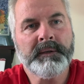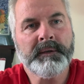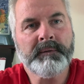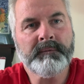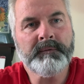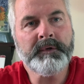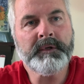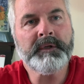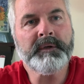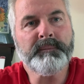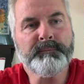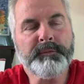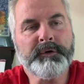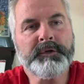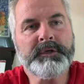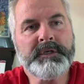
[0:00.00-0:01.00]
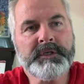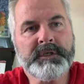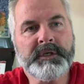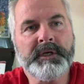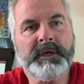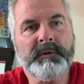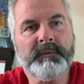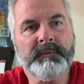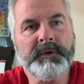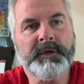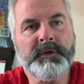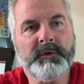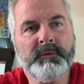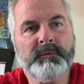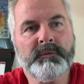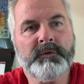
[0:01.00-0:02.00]
I really appreciate when
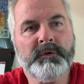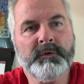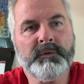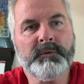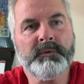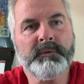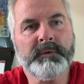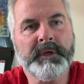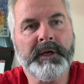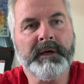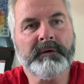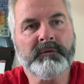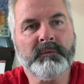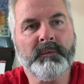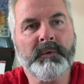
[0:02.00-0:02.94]
you do X,